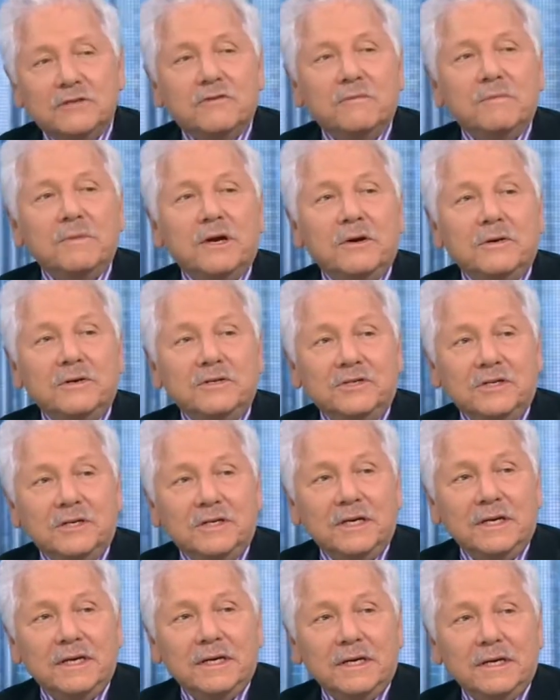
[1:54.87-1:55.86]
from the
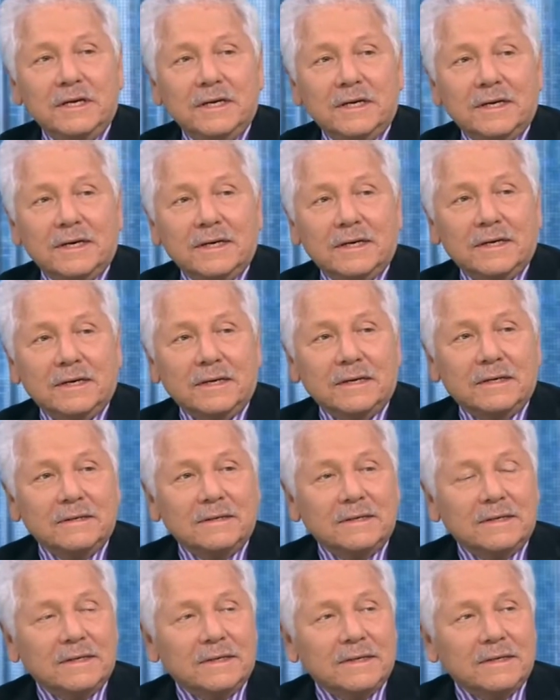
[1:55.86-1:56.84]
OECD
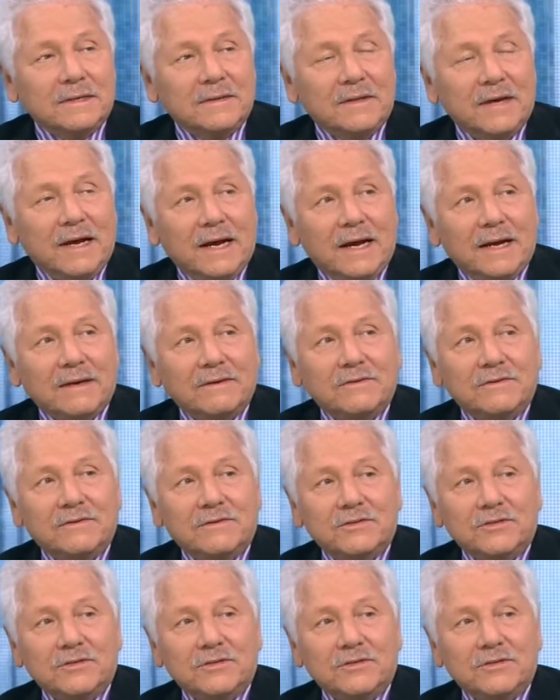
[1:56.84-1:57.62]
that